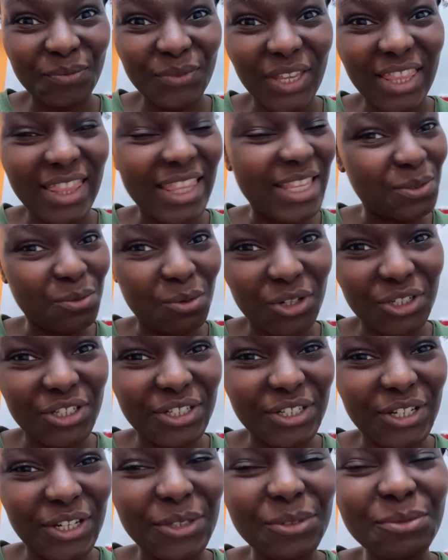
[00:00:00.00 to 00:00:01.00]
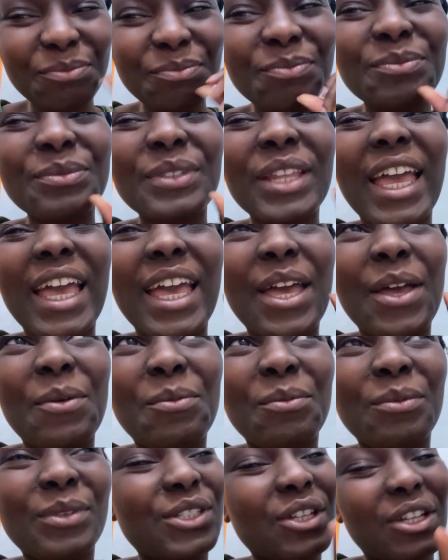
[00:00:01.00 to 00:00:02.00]
this wash and go.
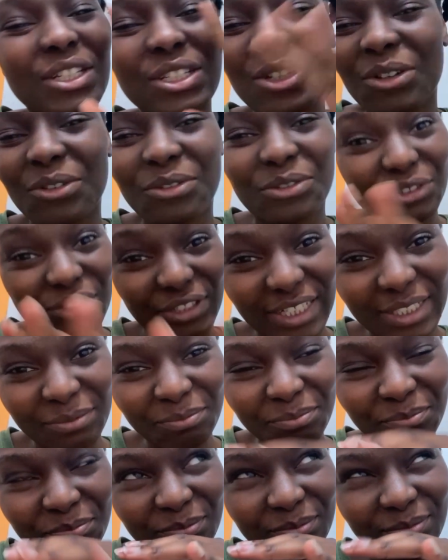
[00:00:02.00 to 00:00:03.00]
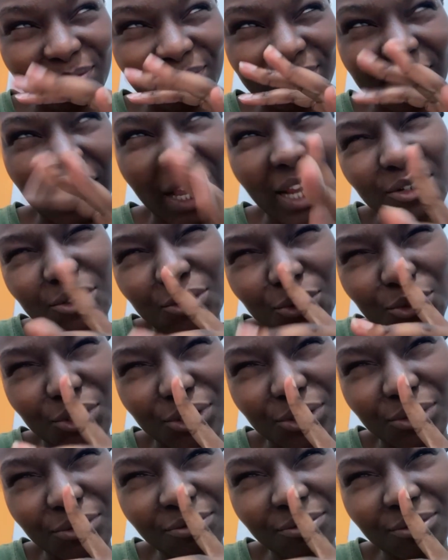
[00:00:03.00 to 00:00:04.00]
Started off great. Kind of, sort
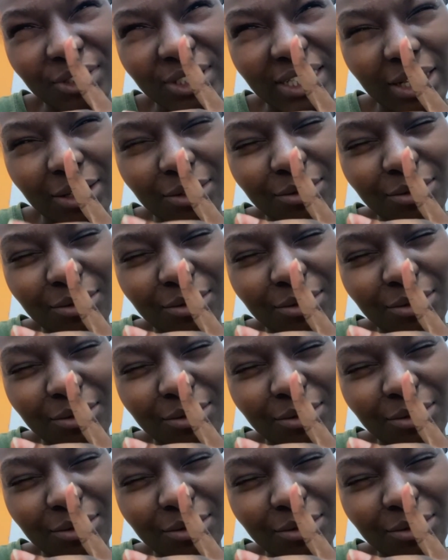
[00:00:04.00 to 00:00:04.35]
of. Because